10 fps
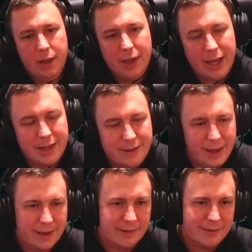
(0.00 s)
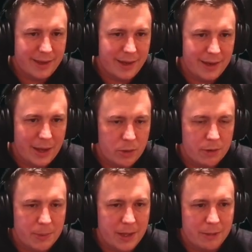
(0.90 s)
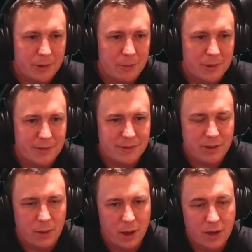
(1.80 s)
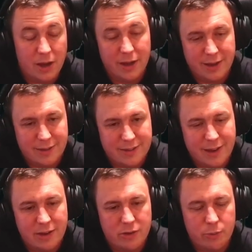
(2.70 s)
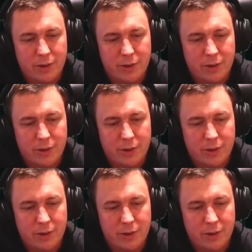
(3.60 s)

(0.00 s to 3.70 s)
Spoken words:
in decks in Alchemy at the moment. So unlike in Standard, where